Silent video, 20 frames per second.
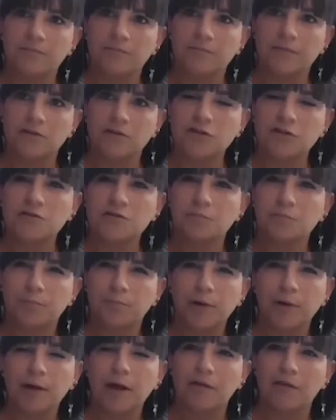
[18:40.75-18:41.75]
Just
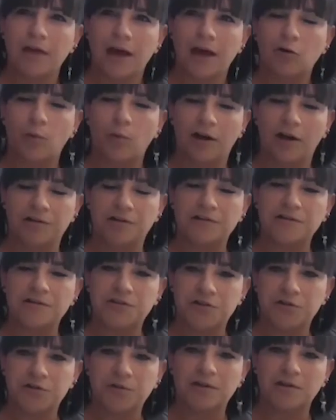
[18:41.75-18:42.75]
bringing that awareness
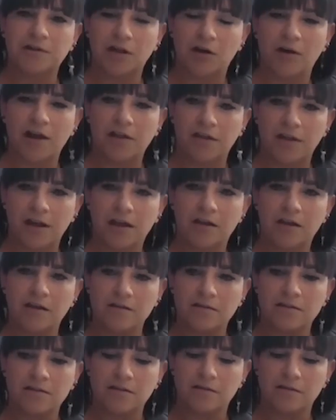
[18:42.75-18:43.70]
to it, though, I think is